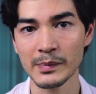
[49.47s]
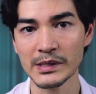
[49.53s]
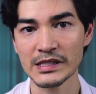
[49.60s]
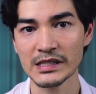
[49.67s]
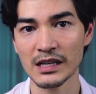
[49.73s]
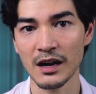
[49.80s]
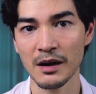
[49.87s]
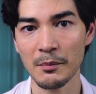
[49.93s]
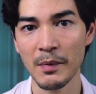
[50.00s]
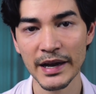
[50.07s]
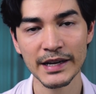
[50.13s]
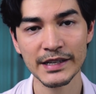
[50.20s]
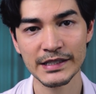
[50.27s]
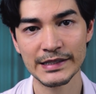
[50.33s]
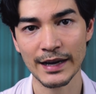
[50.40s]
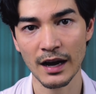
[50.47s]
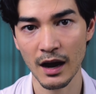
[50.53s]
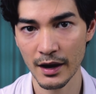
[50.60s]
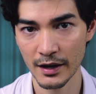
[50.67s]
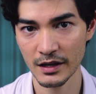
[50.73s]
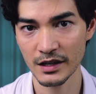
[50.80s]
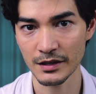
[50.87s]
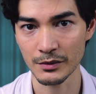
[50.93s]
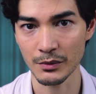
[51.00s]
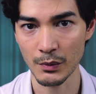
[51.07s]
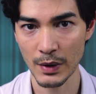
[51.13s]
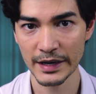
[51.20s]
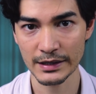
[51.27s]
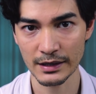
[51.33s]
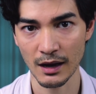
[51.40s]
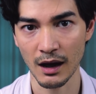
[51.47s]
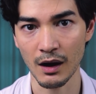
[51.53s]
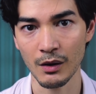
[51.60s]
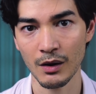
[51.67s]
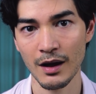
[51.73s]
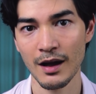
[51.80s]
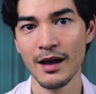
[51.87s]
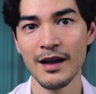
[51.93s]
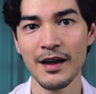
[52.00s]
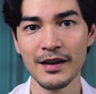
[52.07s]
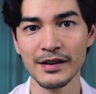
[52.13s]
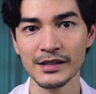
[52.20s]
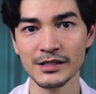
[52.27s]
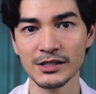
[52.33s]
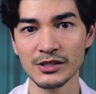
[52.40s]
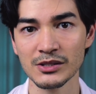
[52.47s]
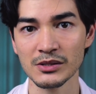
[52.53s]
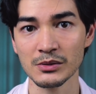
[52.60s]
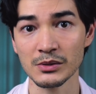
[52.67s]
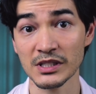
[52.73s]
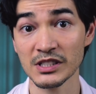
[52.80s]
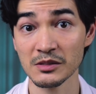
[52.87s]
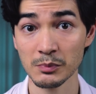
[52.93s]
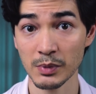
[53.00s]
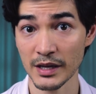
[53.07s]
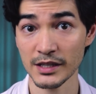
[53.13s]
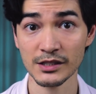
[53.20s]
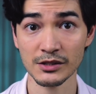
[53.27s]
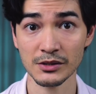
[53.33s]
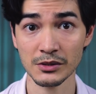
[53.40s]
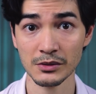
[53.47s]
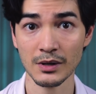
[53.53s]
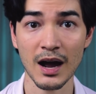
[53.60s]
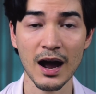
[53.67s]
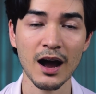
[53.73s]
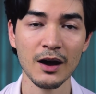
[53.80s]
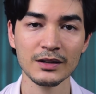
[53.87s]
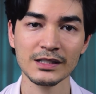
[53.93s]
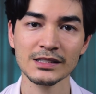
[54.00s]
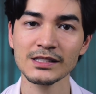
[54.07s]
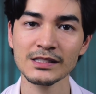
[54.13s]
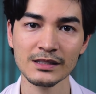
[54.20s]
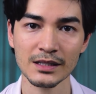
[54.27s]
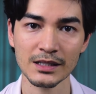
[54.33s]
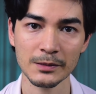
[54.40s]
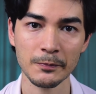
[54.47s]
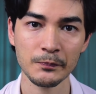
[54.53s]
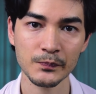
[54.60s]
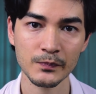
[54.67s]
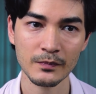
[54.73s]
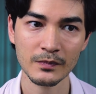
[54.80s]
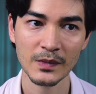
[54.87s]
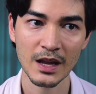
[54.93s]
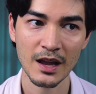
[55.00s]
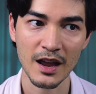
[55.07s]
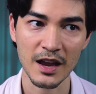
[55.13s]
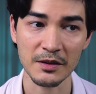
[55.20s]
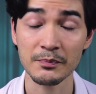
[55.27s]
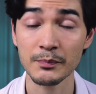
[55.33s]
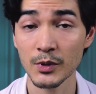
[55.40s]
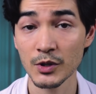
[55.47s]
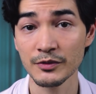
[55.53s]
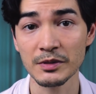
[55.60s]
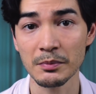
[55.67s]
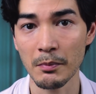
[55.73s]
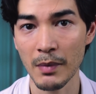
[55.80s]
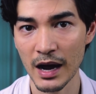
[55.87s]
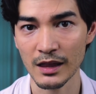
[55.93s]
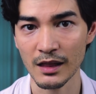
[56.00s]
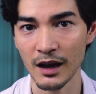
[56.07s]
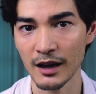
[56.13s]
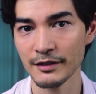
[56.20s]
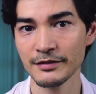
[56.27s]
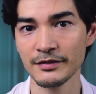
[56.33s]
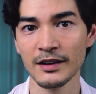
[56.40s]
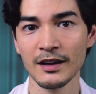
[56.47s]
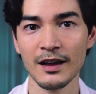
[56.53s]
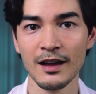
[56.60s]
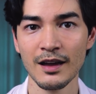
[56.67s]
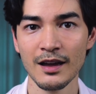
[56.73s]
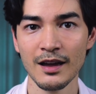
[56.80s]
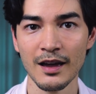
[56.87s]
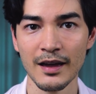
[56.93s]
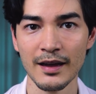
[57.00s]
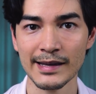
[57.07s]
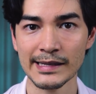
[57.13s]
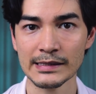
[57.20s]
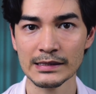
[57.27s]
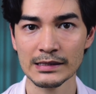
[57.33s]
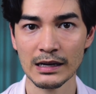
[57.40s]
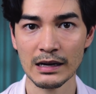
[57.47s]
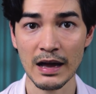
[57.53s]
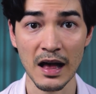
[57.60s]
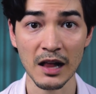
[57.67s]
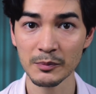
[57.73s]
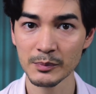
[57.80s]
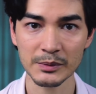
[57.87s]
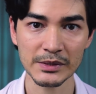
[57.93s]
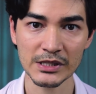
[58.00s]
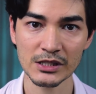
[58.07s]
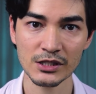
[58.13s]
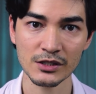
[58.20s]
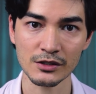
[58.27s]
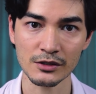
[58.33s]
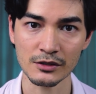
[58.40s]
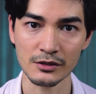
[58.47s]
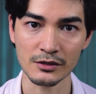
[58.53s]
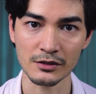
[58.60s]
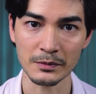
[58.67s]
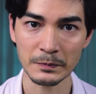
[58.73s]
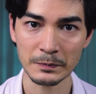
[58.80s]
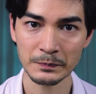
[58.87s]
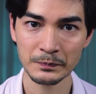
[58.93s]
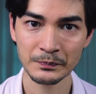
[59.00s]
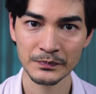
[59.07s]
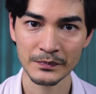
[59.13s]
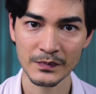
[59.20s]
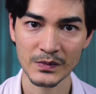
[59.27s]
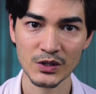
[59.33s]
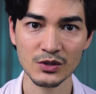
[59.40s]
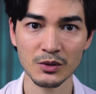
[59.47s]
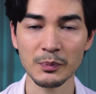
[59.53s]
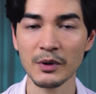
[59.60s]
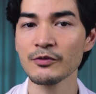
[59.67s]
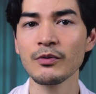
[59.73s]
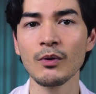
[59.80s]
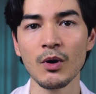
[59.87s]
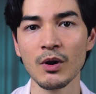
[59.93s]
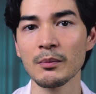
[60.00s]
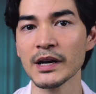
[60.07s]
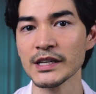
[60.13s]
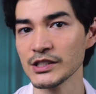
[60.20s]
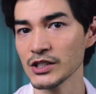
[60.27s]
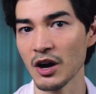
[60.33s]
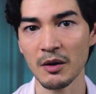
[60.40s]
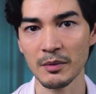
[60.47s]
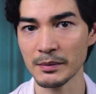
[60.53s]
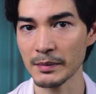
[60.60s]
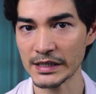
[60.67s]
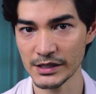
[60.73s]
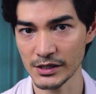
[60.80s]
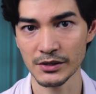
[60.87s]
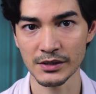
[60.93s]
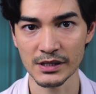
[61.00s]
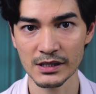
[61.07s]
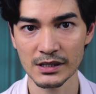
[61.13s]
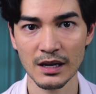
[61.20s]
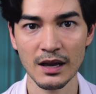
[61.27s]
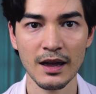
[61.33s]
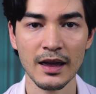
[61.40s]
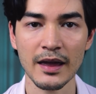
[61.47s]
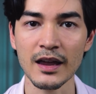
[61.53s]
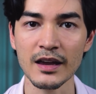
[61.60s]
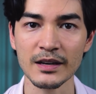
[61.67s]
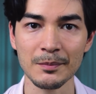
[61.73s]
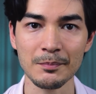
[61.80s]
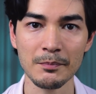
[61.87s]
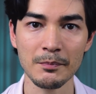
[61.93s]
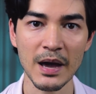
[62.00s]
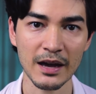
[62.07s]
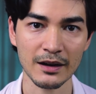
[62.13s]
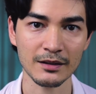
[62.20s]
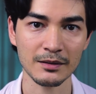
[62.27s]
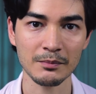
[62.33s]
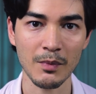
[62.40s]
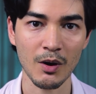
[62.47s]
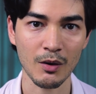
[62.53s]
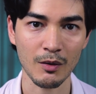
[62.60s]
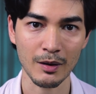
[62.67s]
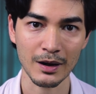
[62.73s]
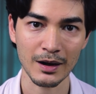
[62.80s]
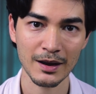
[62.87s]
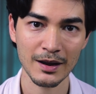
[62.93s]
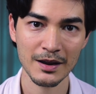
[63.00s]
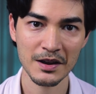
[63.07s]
But my idea here right now is to explain to you how this thing improved my life and helped me to perform my job and my duties in a better, more